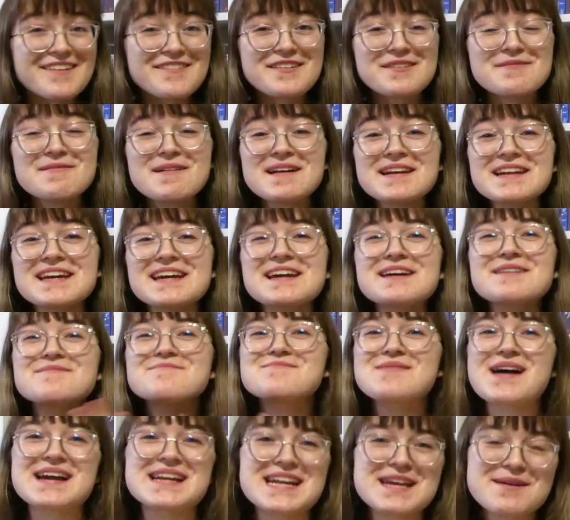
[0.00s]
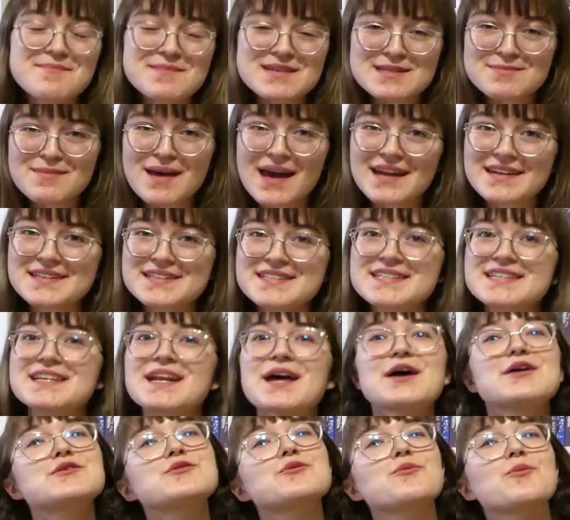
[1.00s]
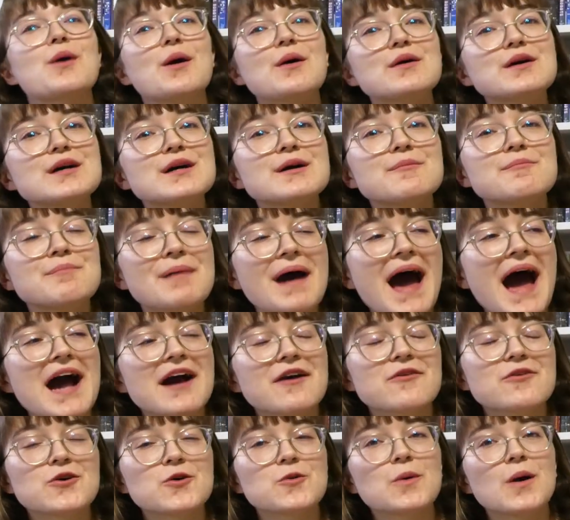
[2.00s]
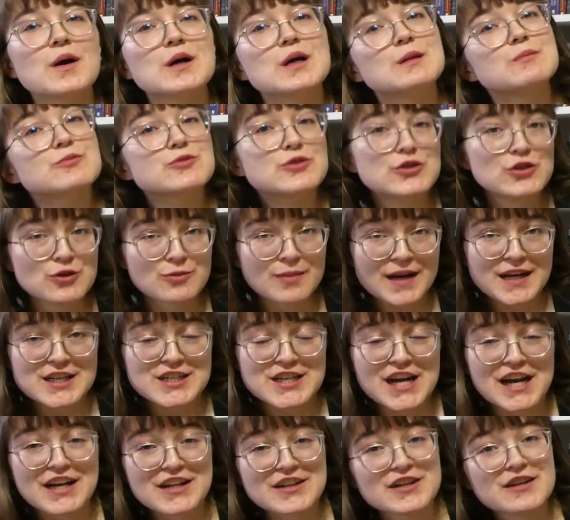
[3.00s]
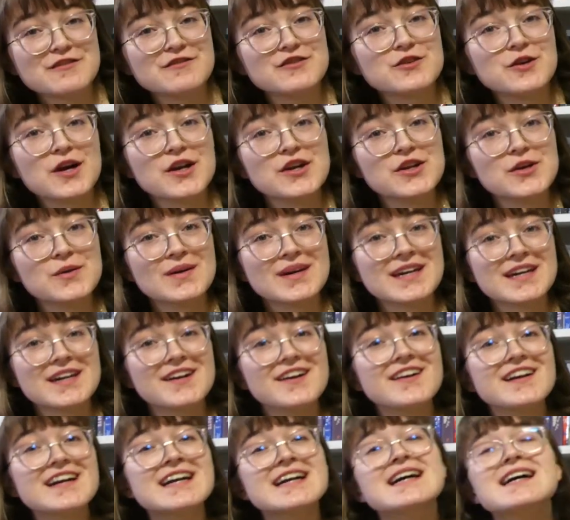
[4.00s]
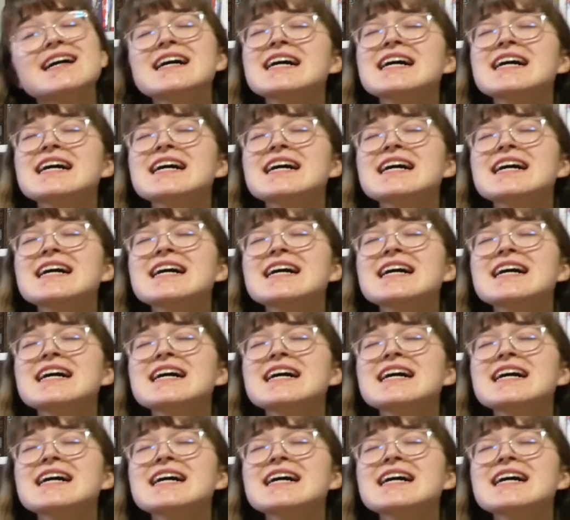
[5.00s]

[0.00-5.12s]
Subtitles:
everybody. My name is Madison and welcome back or welcome to my channel if you are new here.